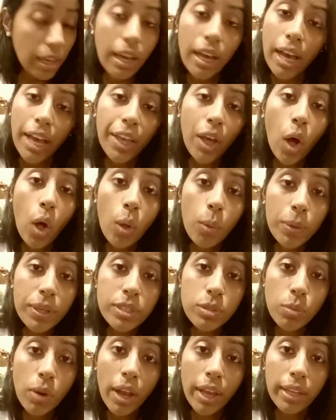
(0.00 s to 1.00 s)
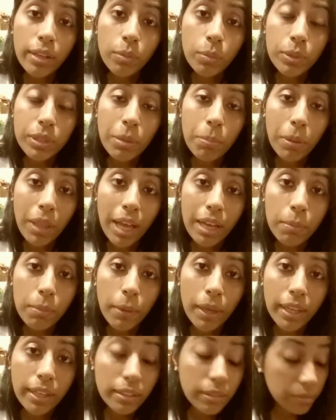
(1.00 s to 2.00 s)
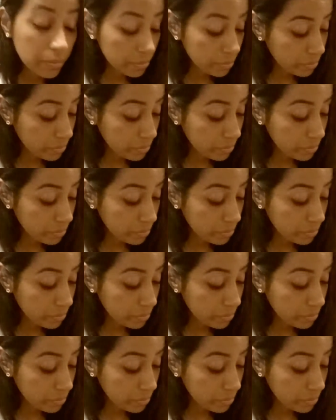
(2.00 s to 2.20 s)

I always write with a black pen.